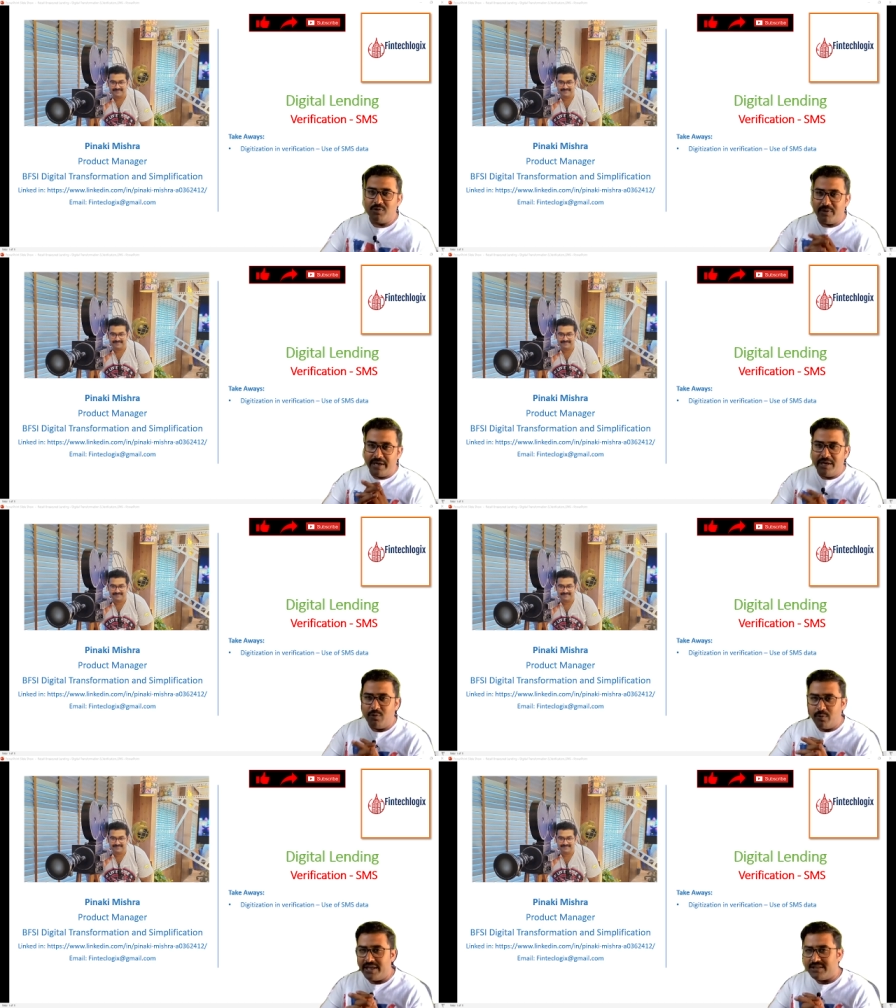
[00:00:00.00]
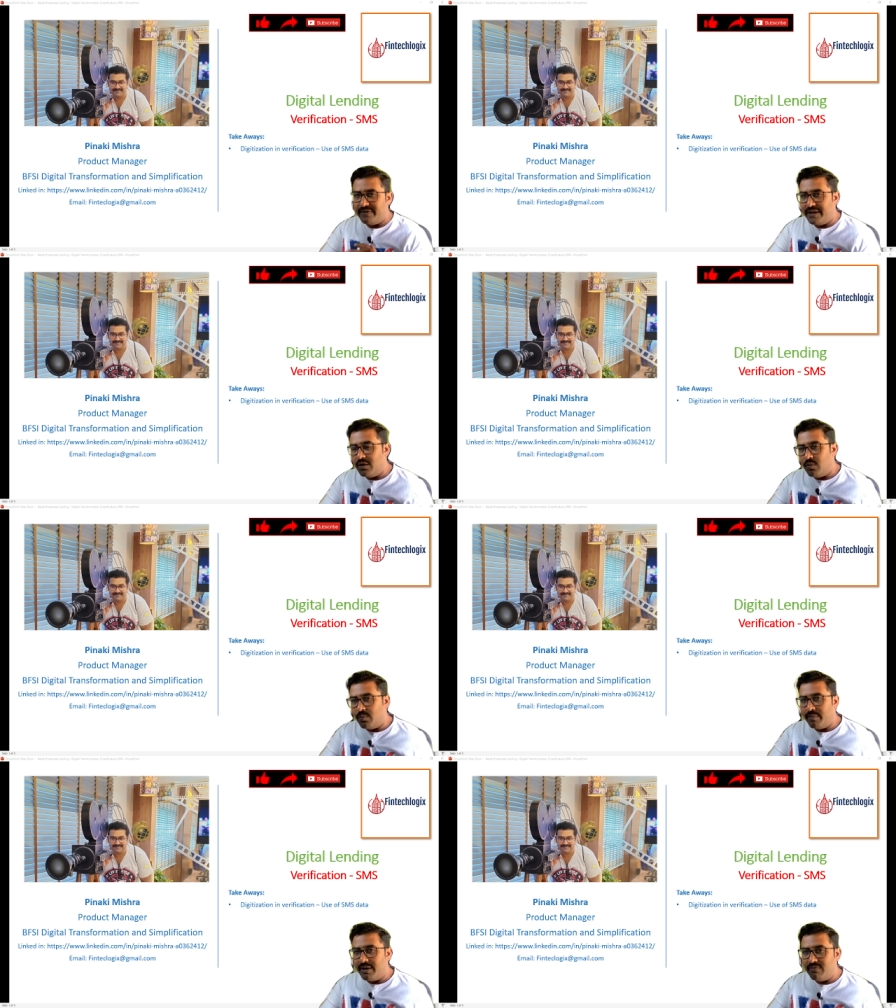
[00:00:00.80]
in today's video, we
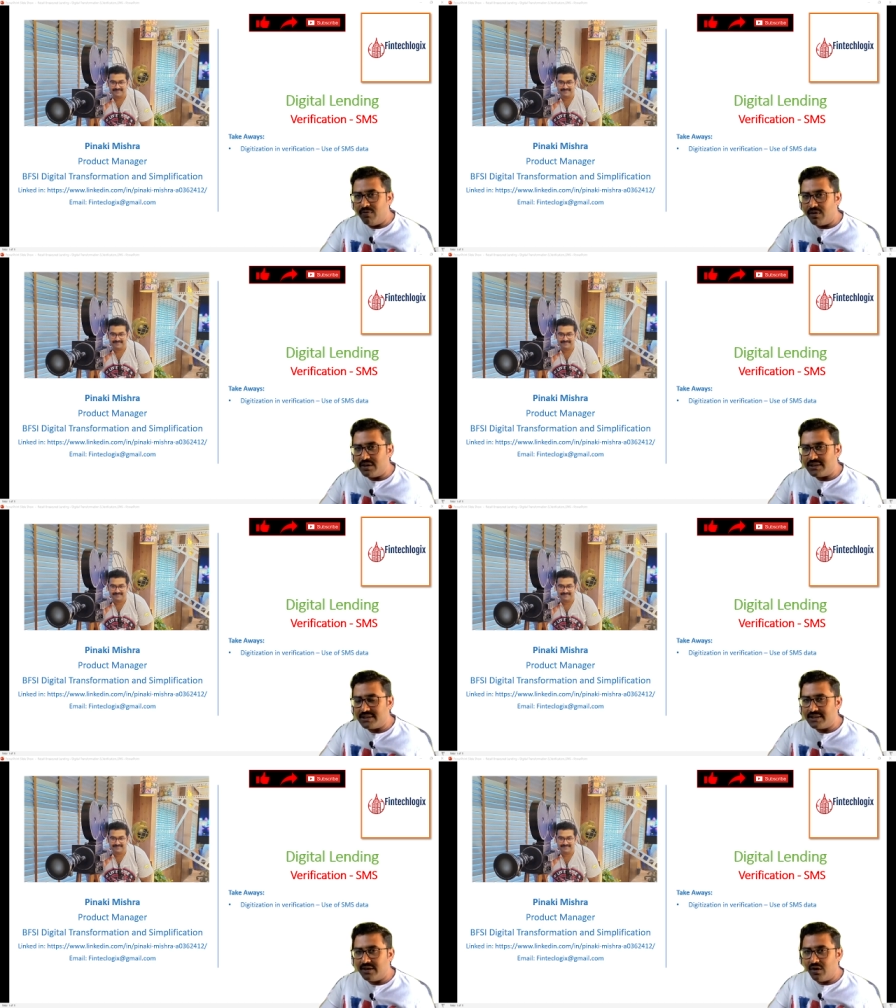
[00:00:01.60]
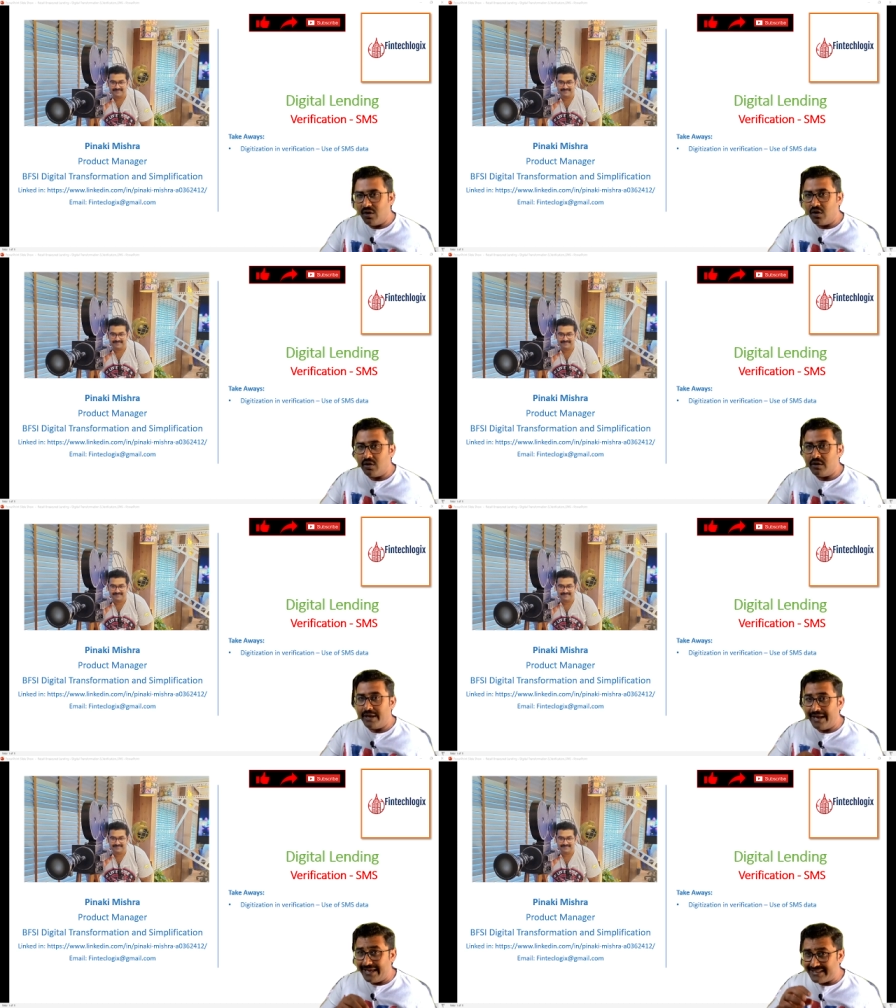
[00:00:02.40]
will focus on
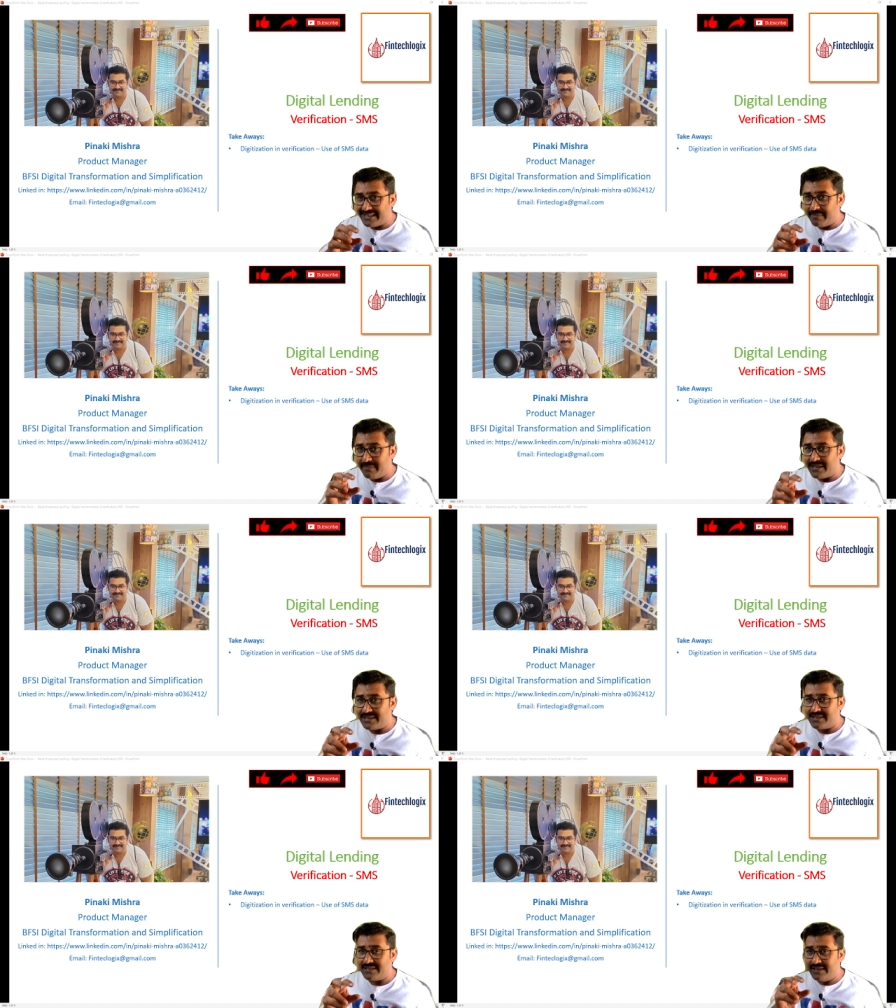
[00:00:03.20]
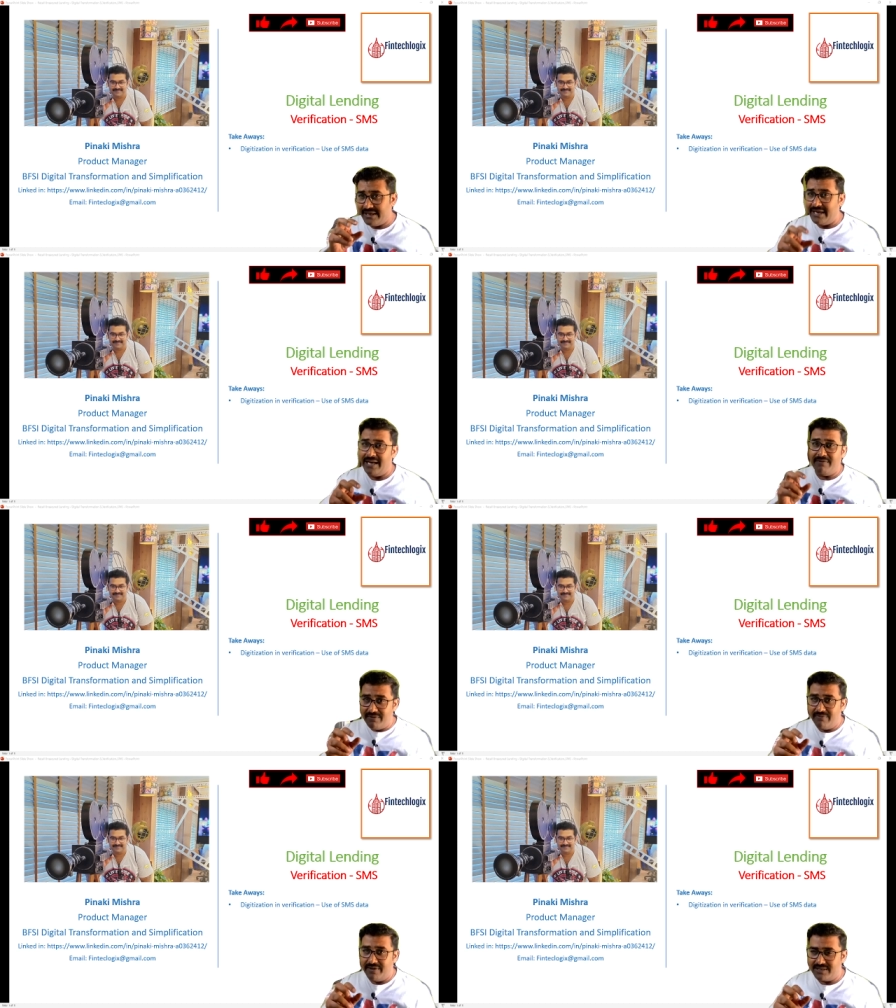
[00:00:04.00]
SMS data
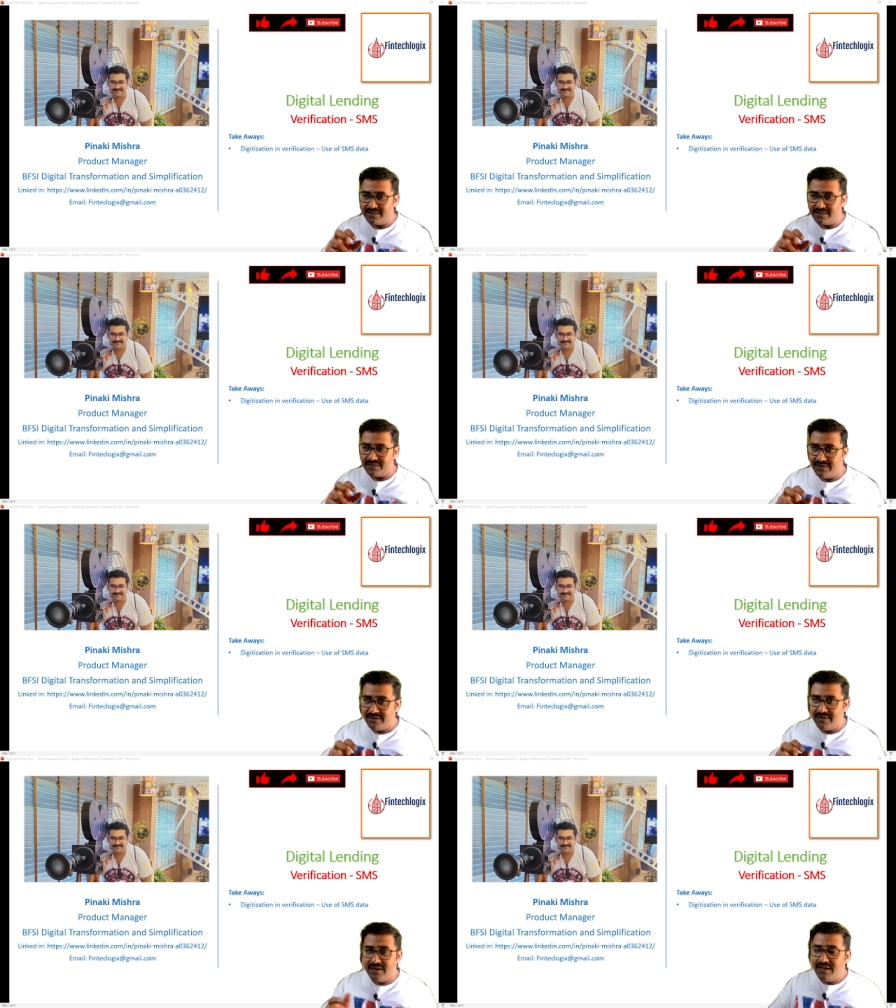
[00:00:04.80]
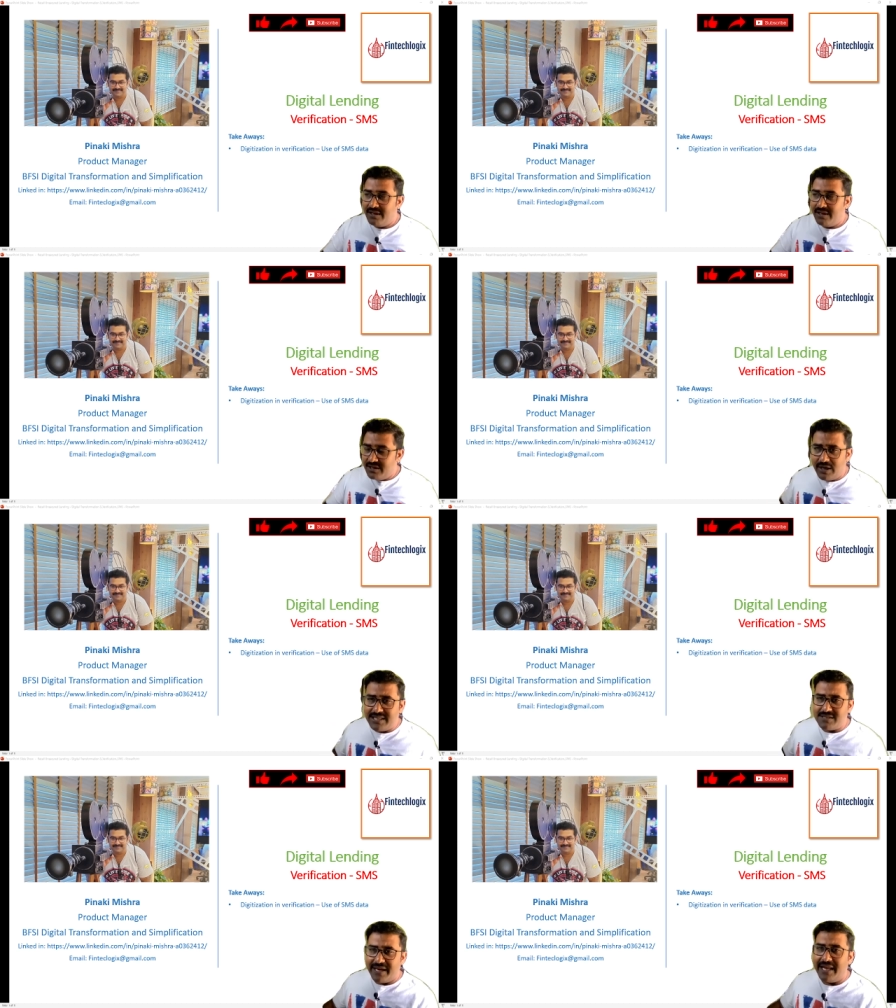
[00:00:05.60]
verification. So let's
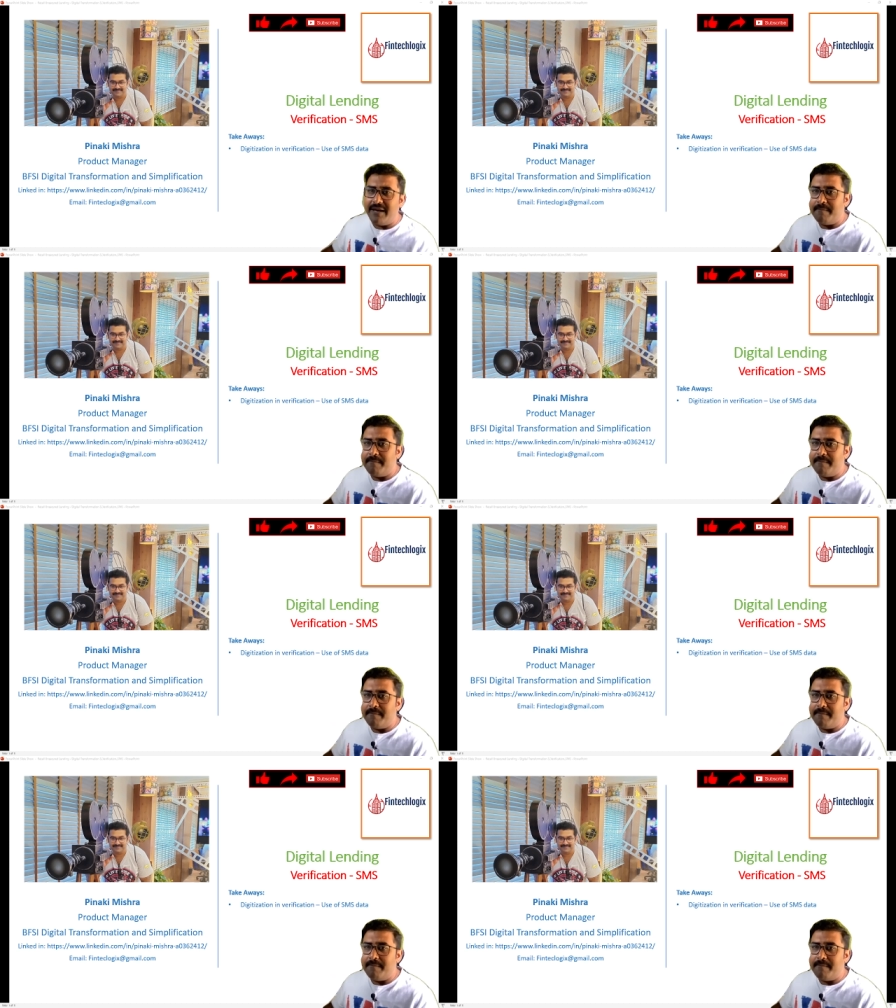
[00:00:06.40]
begin.